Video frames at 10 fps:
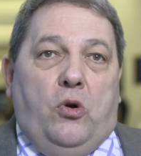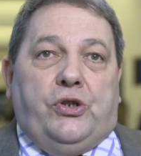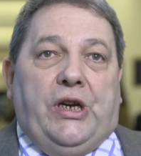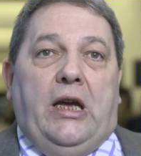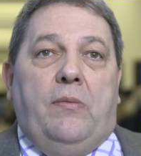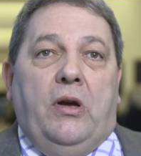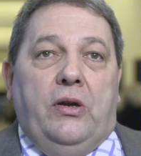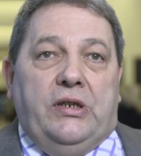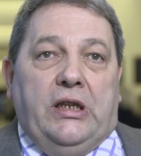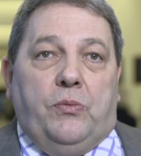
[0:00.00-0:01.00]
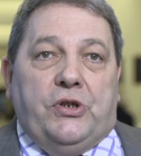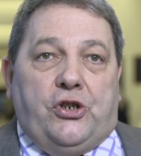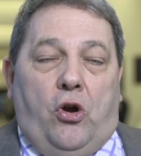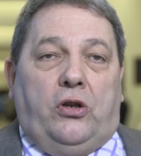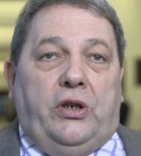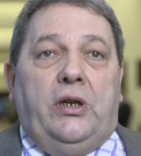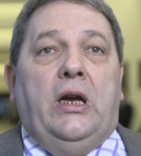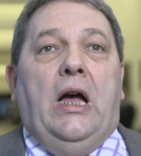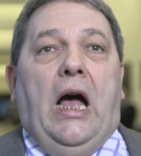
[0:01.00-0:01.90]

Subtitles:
more time dealing with Scotland